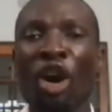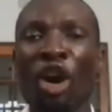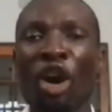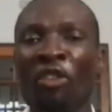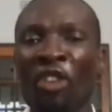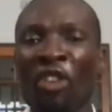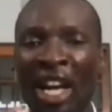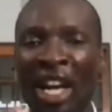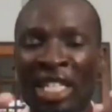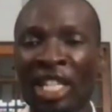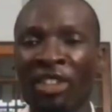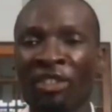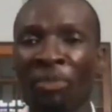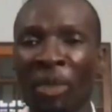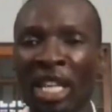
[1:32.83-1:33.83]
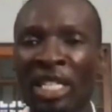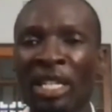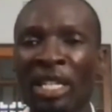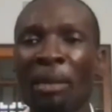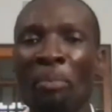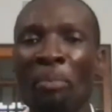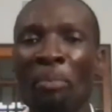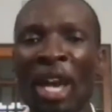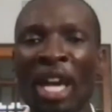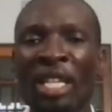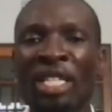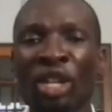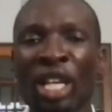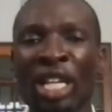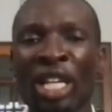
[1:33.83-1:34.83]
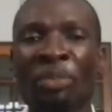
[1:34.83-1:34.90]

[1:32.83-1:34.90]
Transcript: of achievement based on a